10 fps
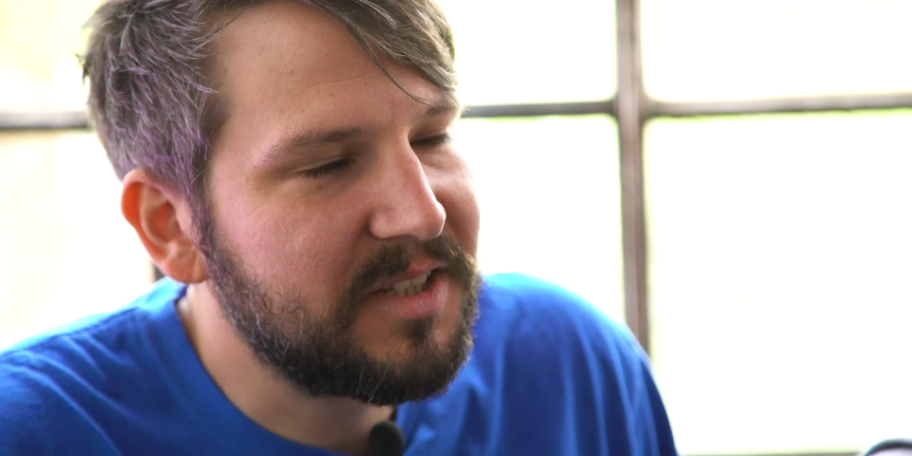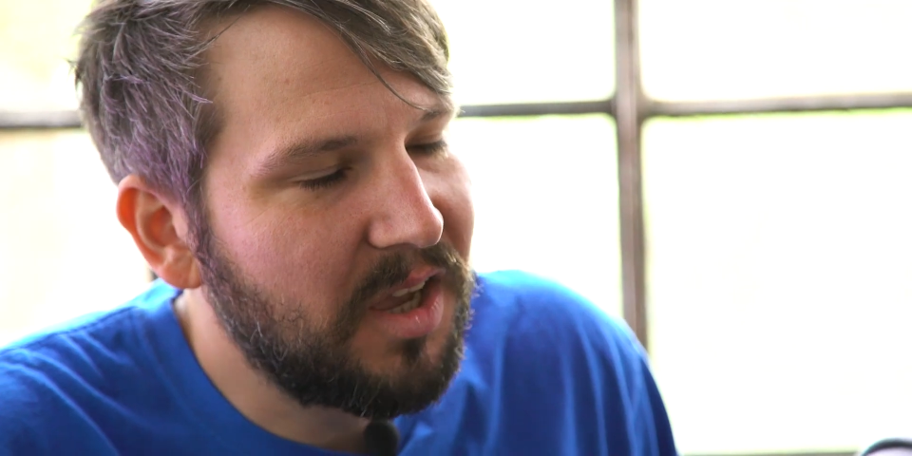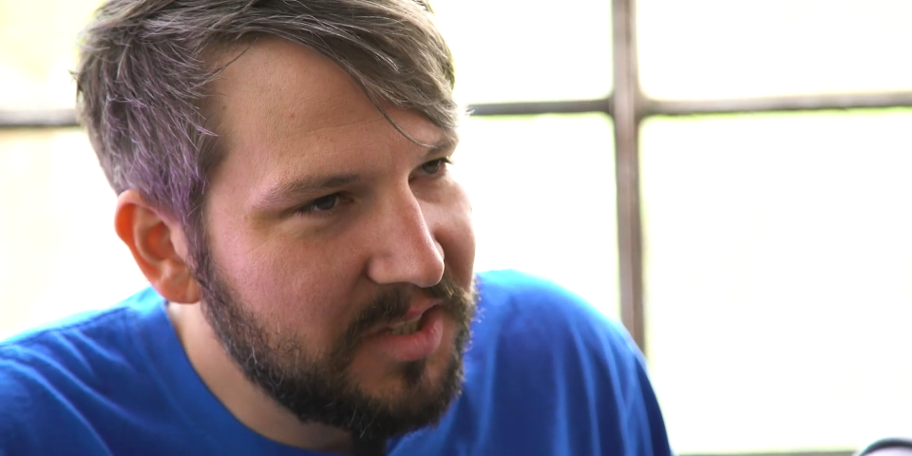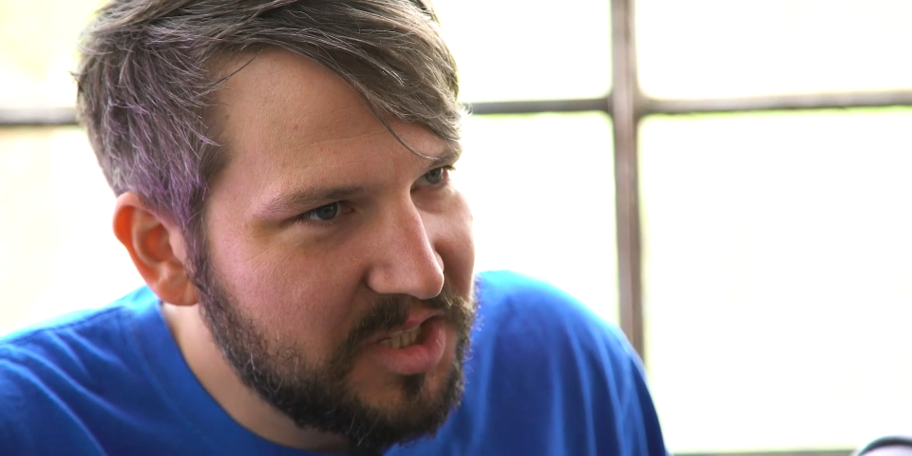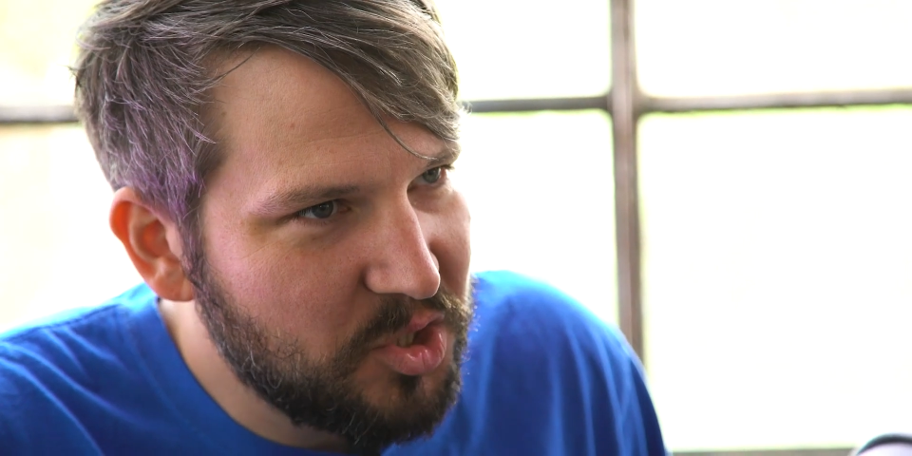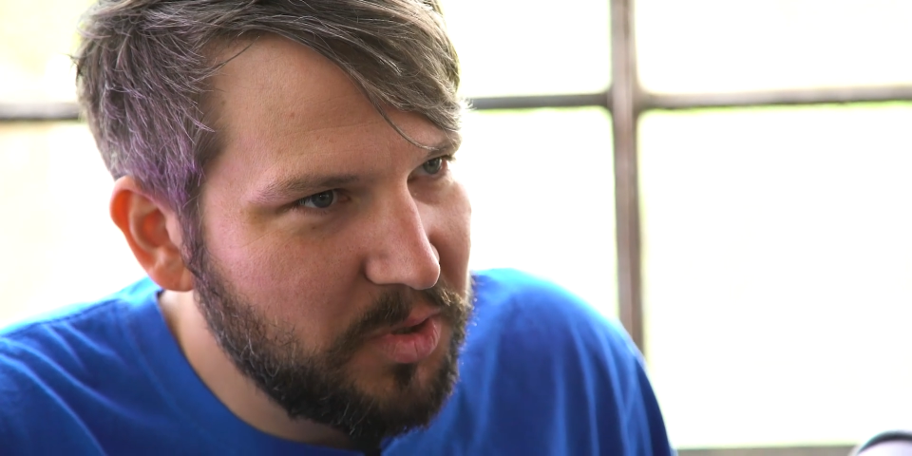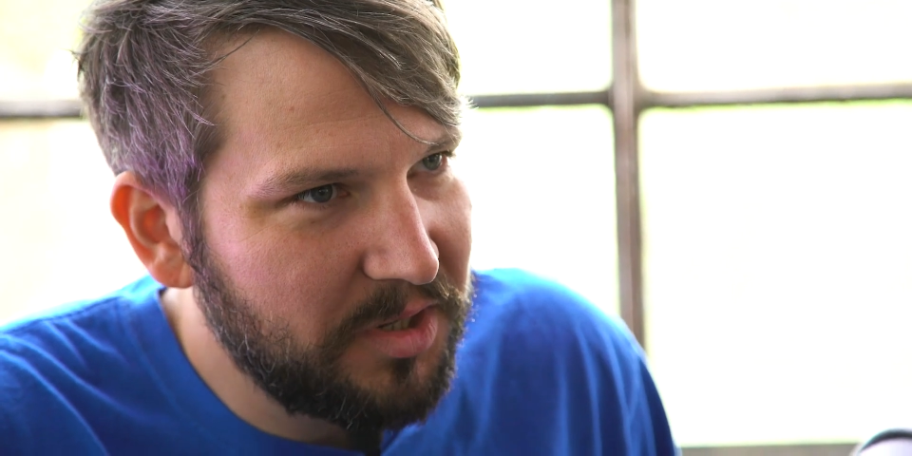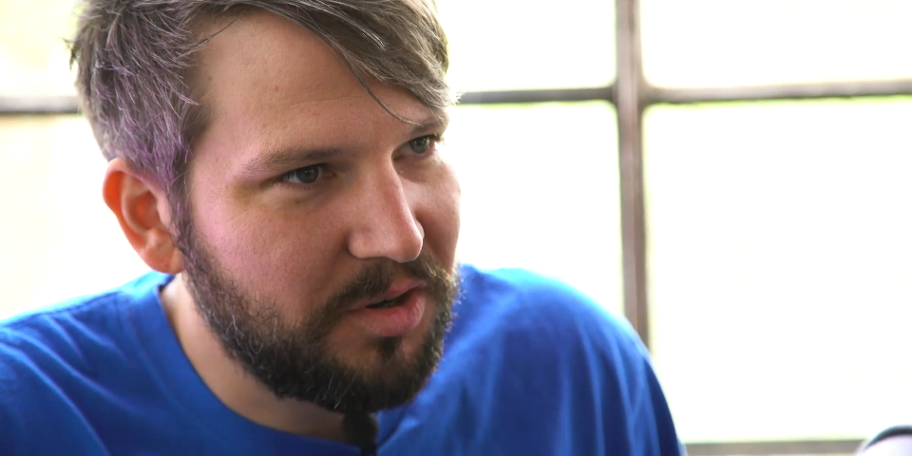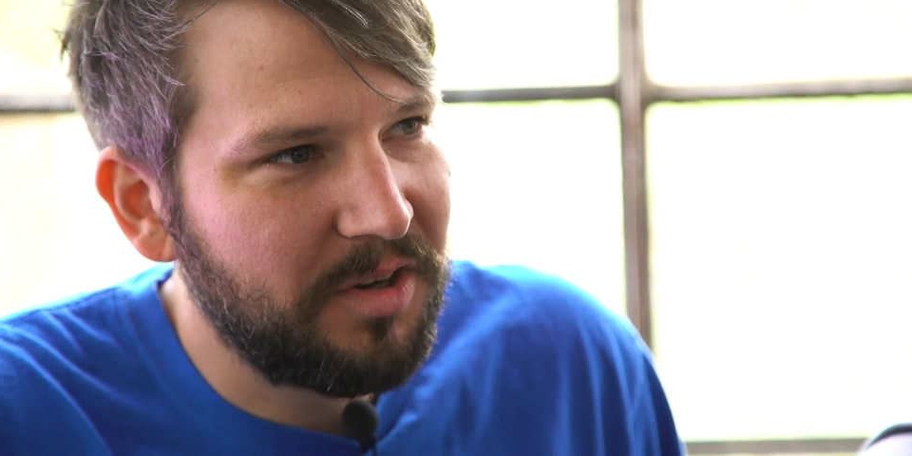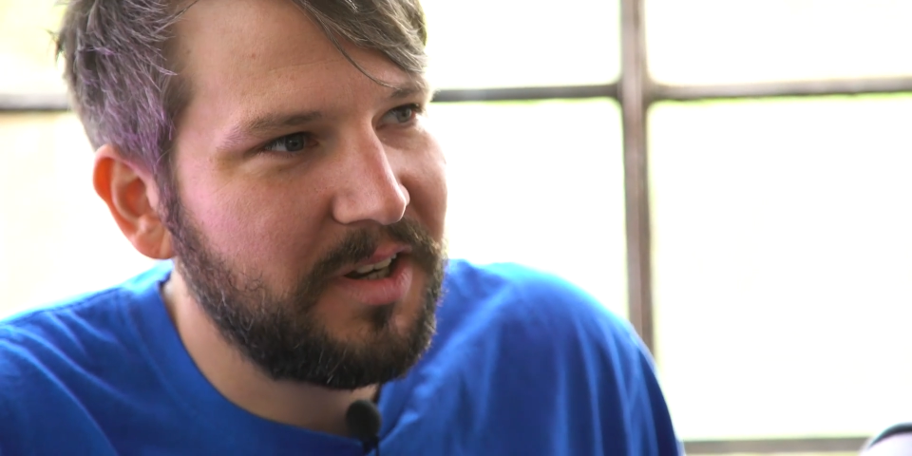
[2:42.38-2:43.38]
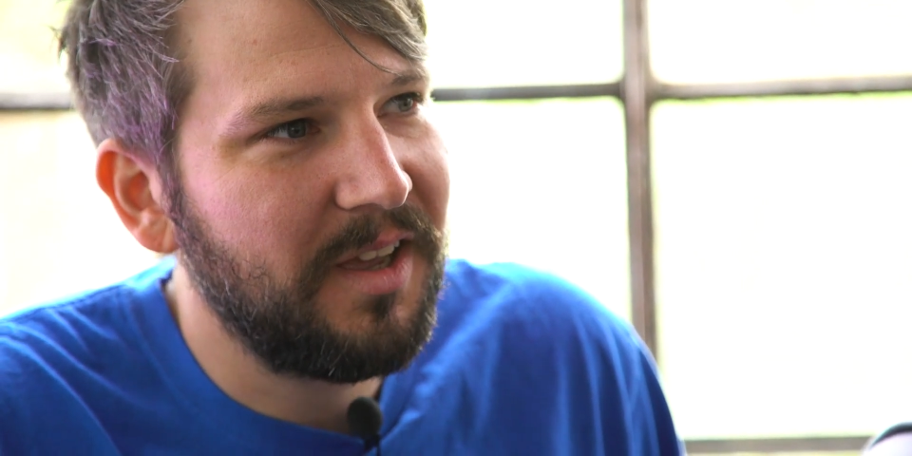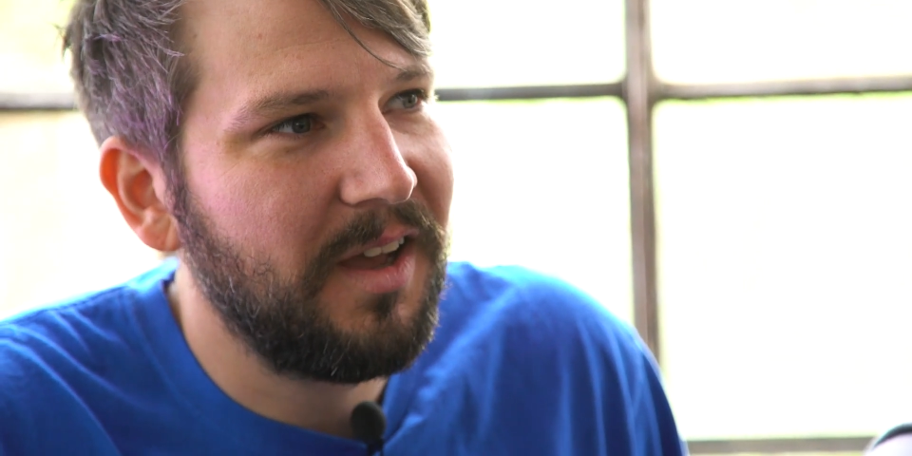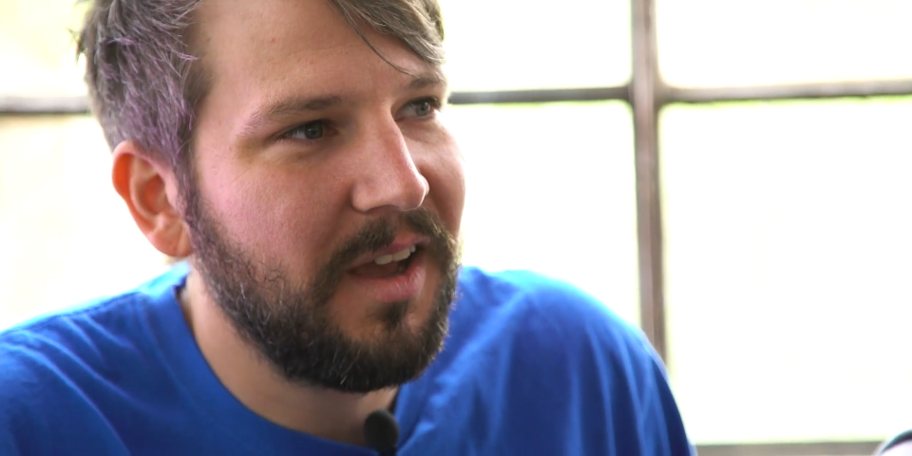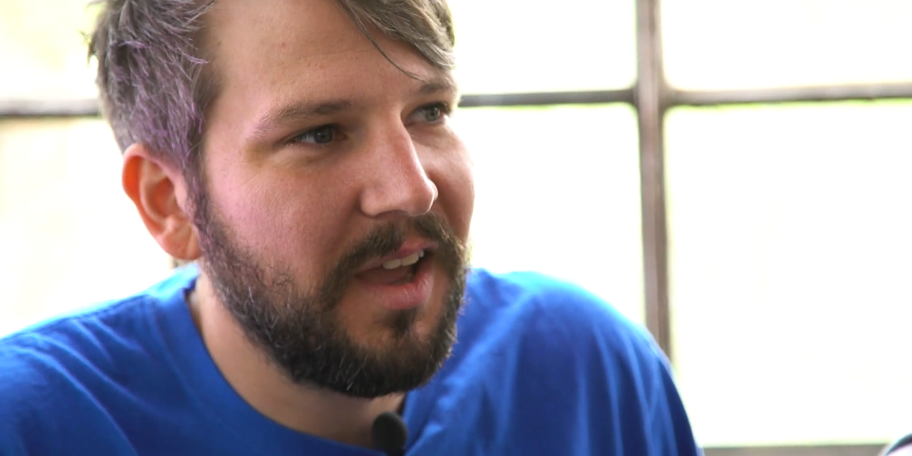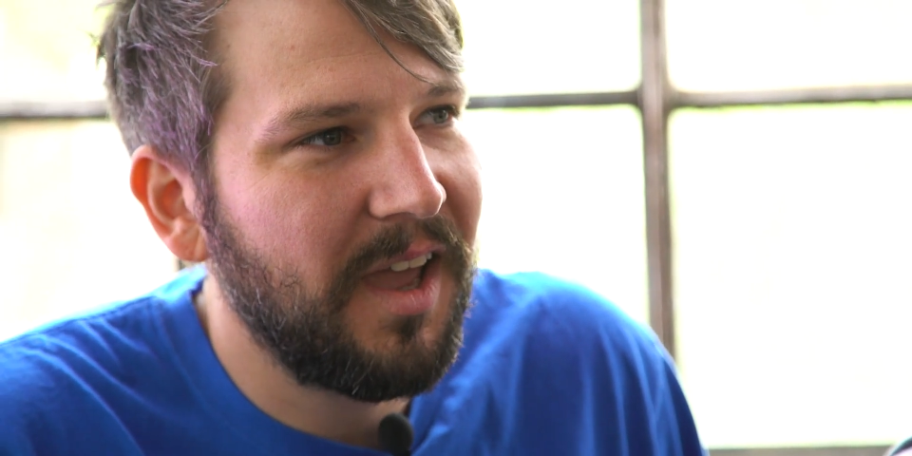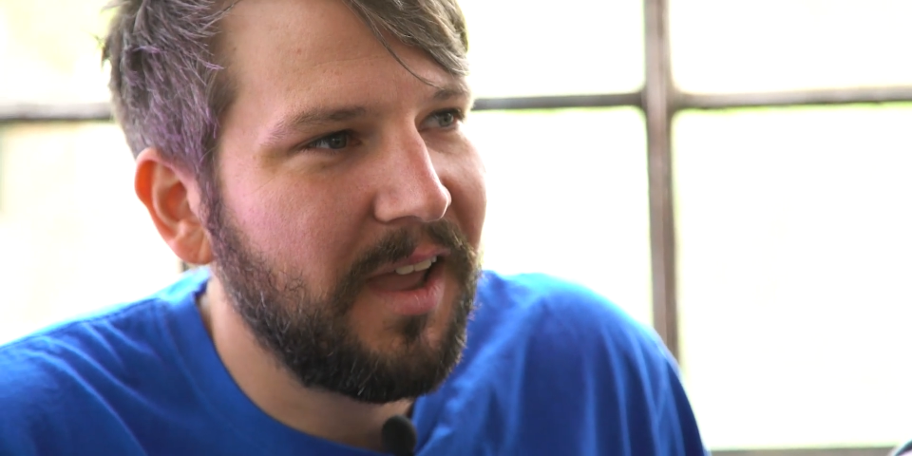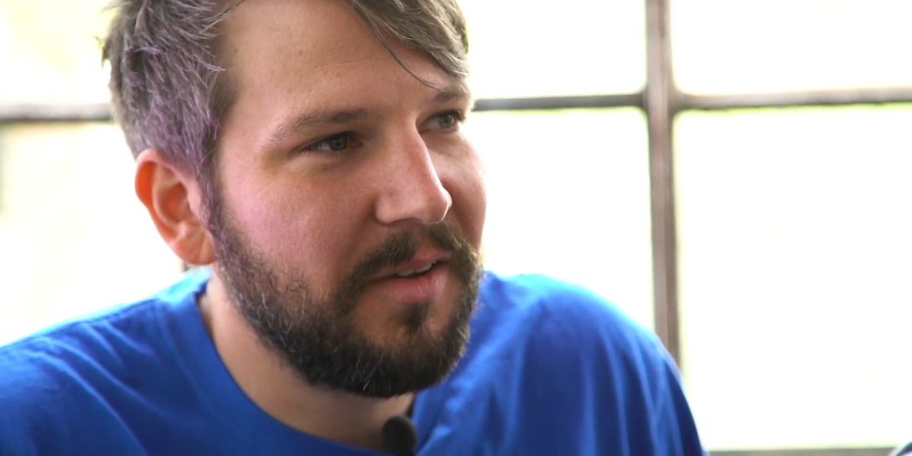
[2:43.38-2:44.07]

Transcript: I saw this tweet earlier